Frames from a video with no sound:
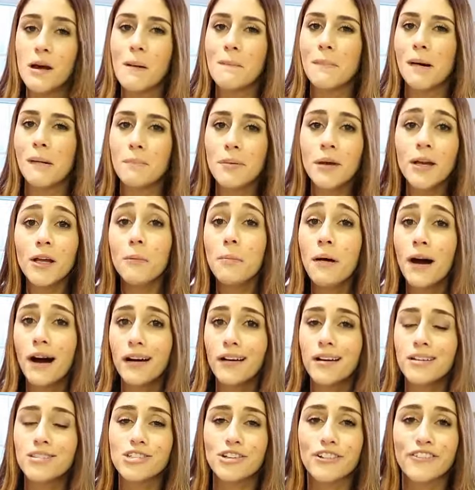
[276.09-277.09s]
but pill
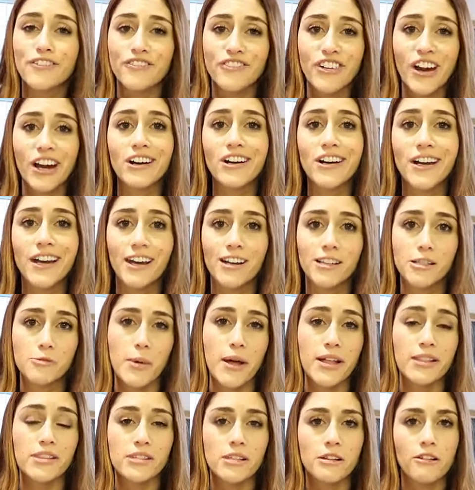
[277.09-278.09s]
pockets are very
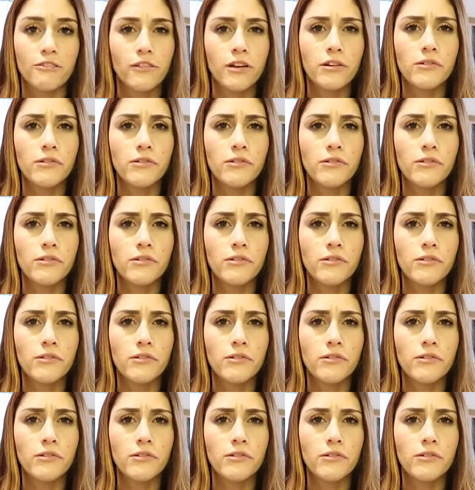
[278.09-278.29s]
expensive.